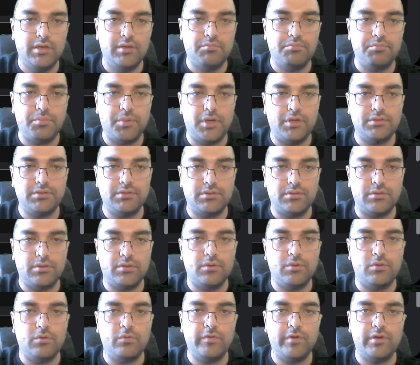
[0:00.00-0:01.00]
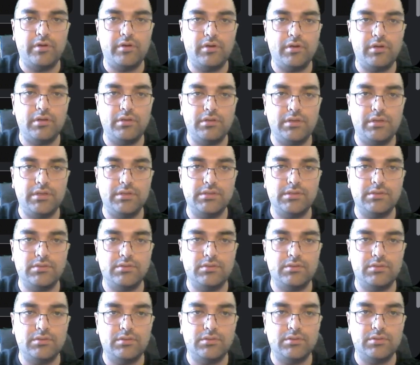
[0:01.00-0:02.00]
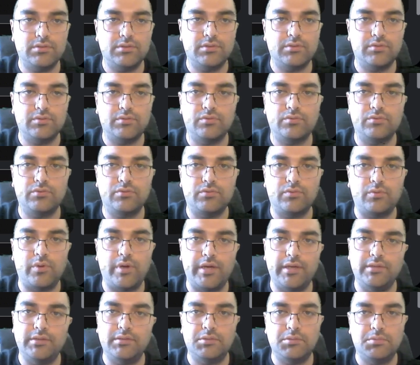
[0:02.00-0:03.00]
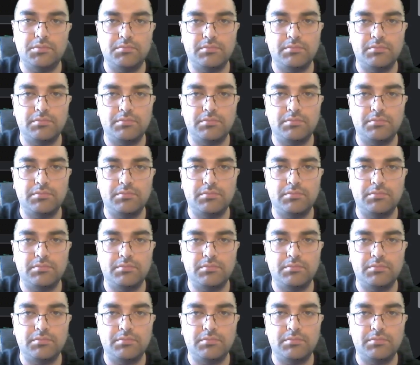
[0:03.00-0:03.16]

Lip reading: but overall it's great.